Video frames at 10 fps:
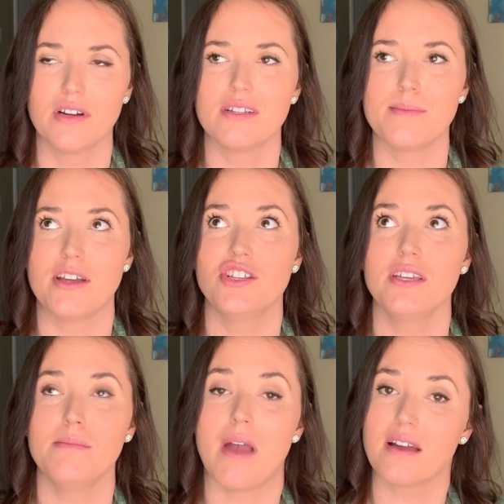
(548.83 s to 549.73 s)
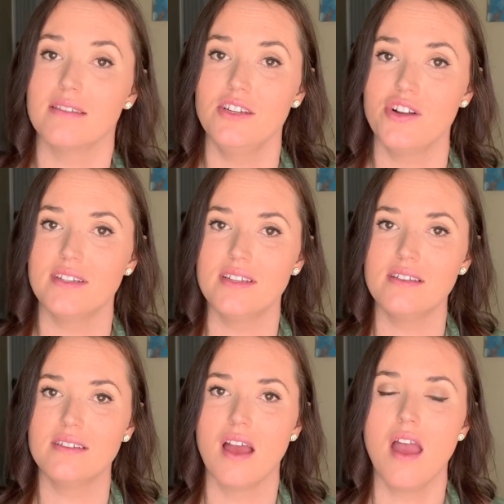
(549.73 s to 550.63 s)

especially maxi dresses.